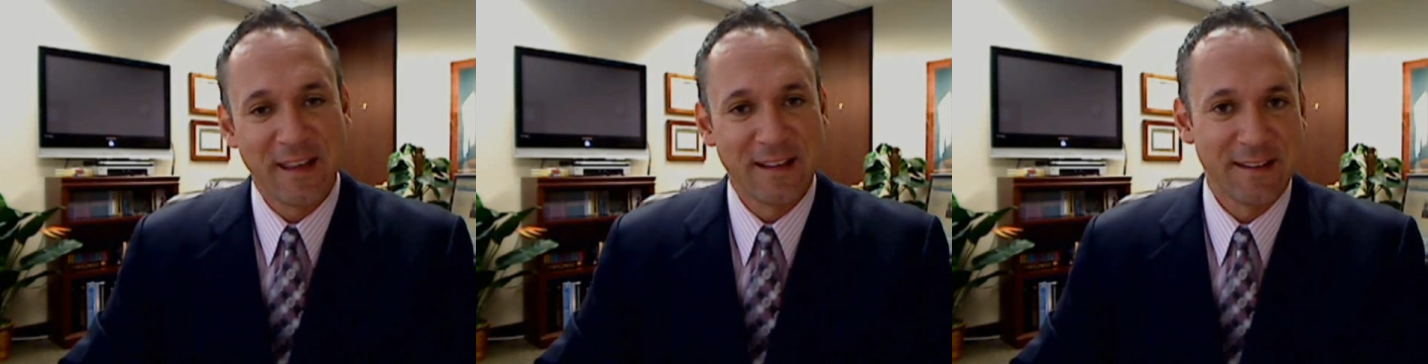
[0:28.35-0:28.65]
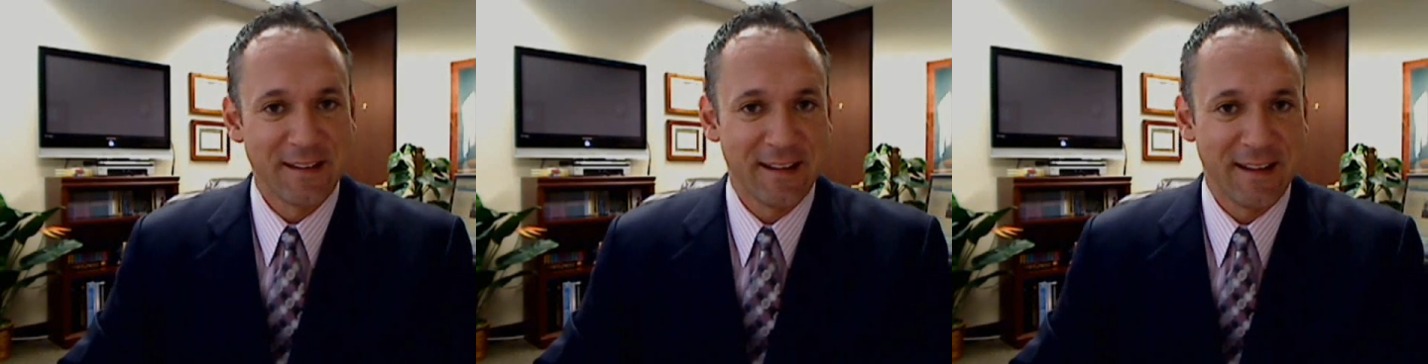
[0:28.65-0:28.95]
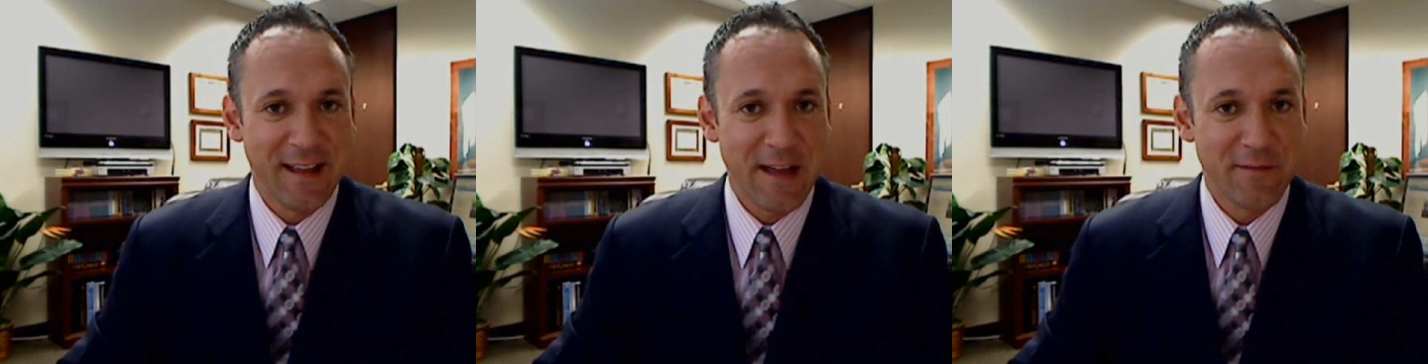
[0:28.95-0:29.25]
and then
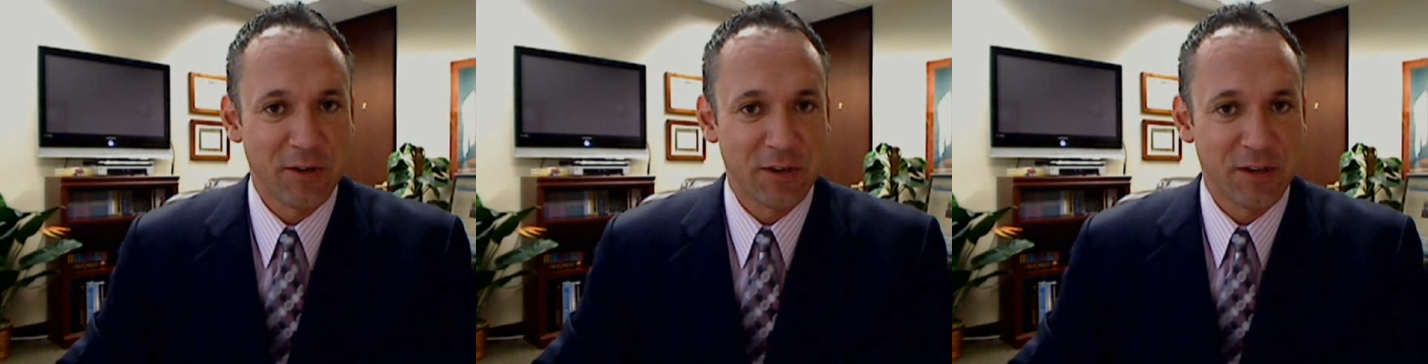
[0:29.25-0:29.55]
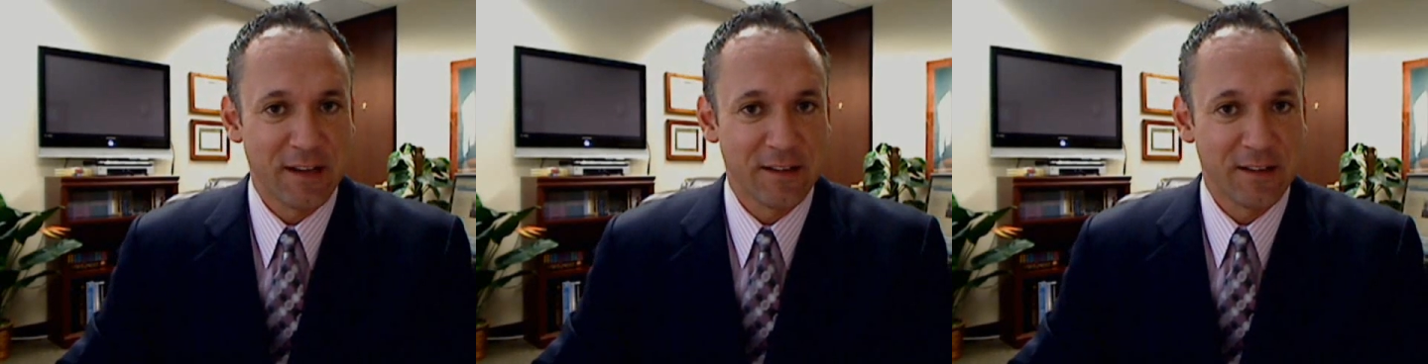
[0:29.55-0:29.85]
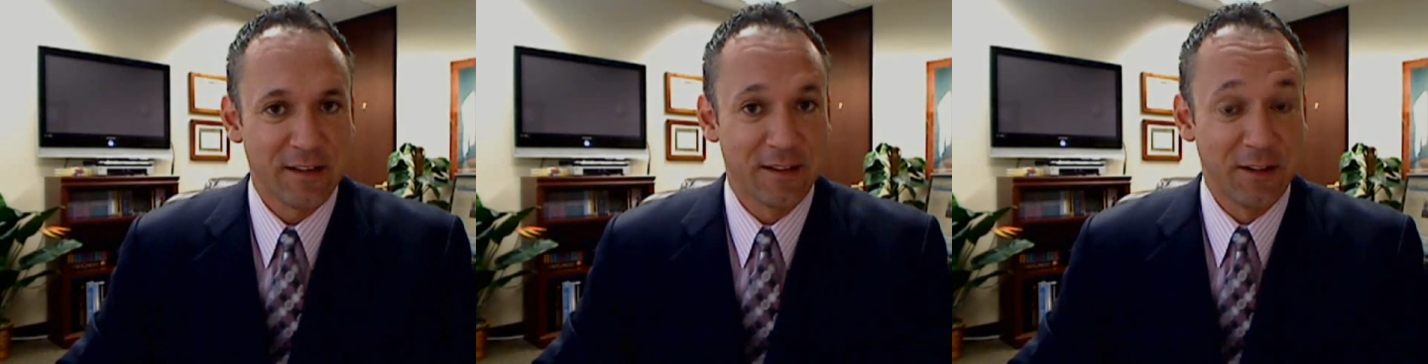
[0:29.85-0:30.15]
have your
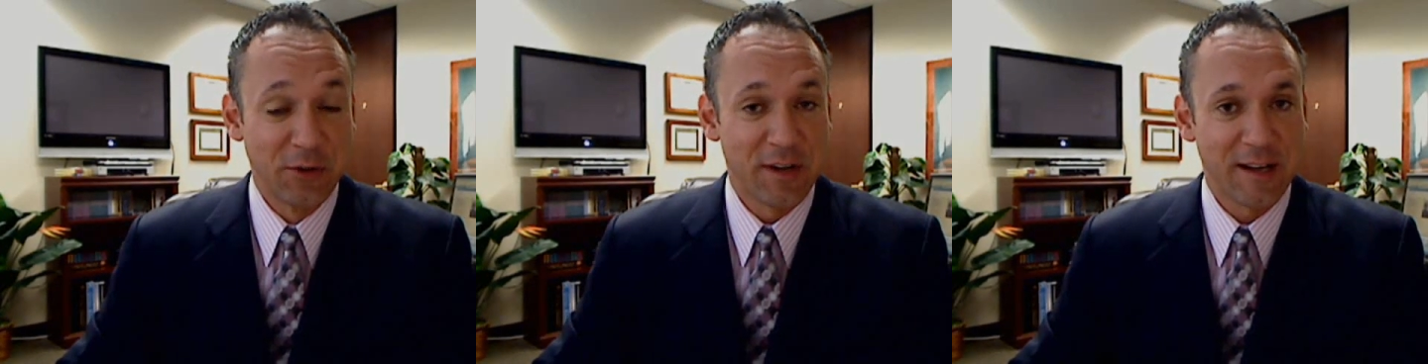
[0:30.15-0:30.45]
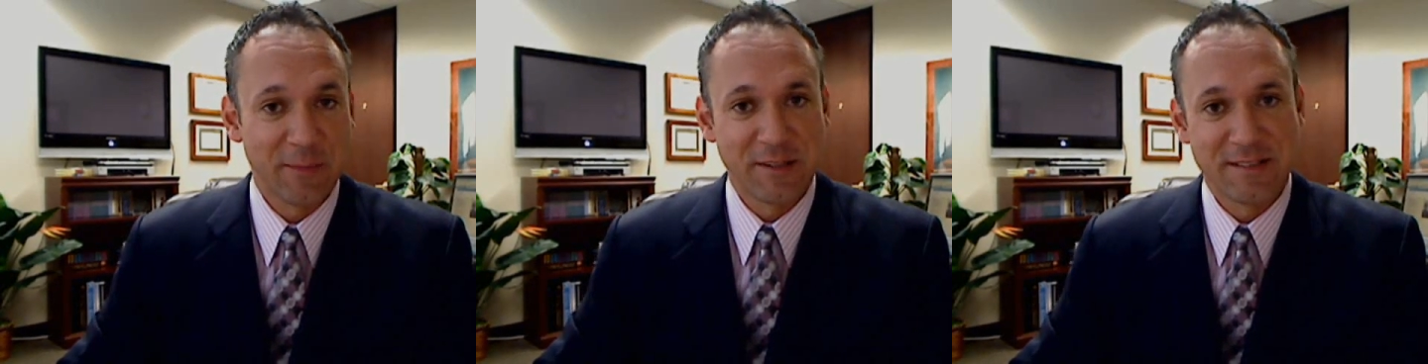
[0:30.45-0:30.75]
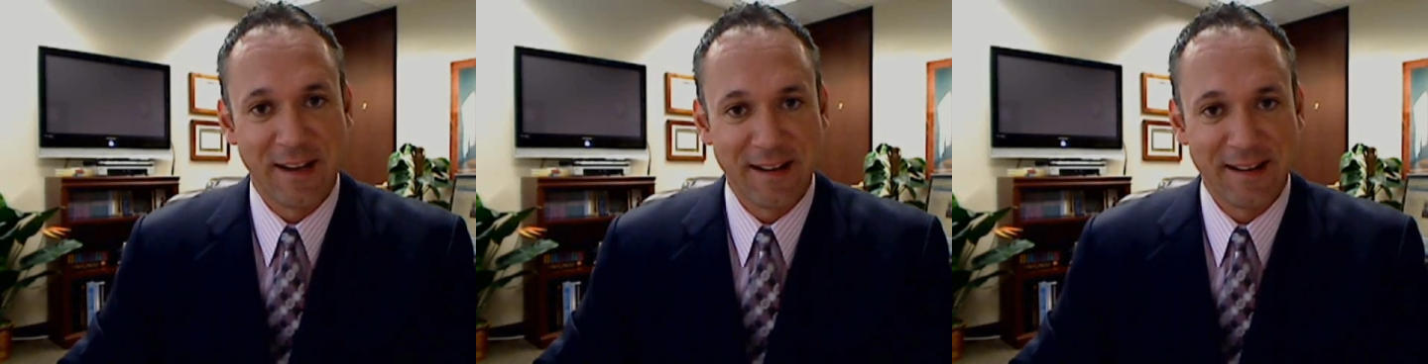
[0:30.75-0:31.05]
loan
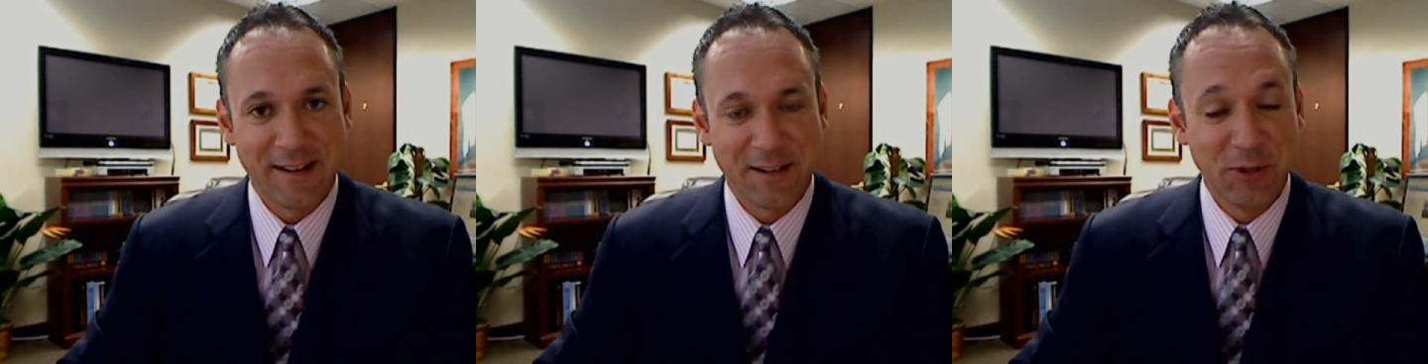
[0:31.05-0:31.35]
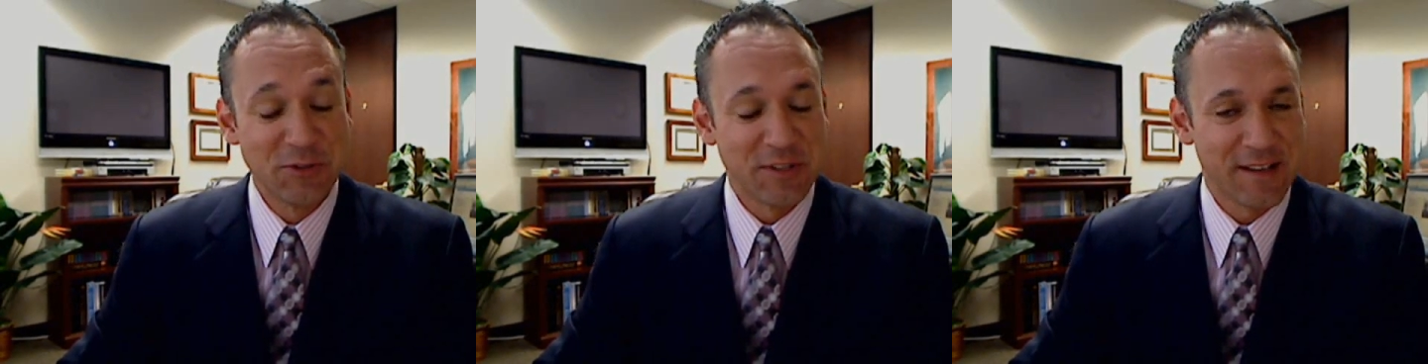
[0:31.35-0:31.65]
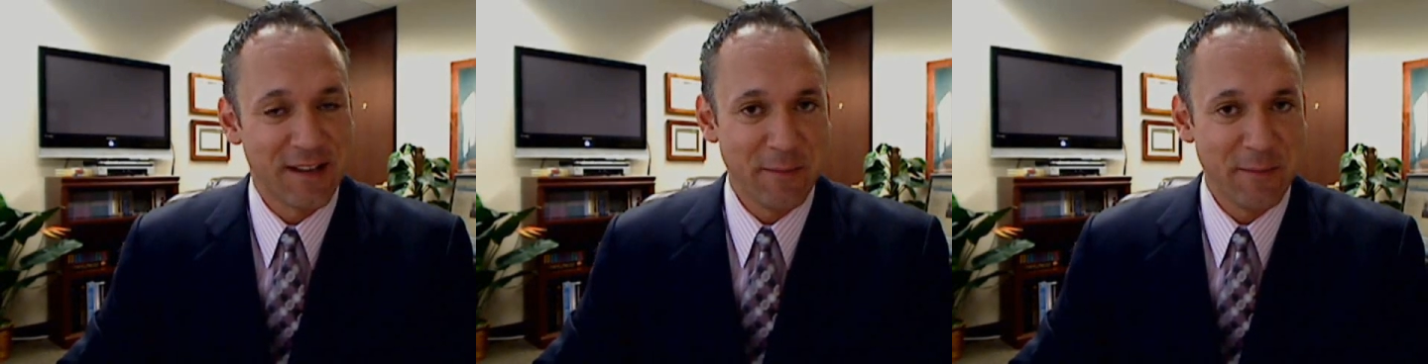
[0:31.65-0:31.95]
documents not close in
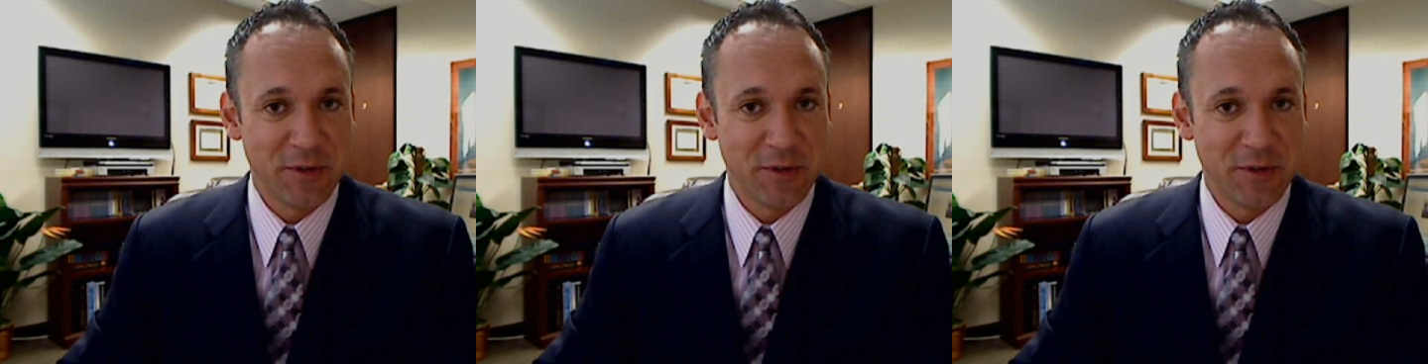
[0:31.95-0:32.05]
time.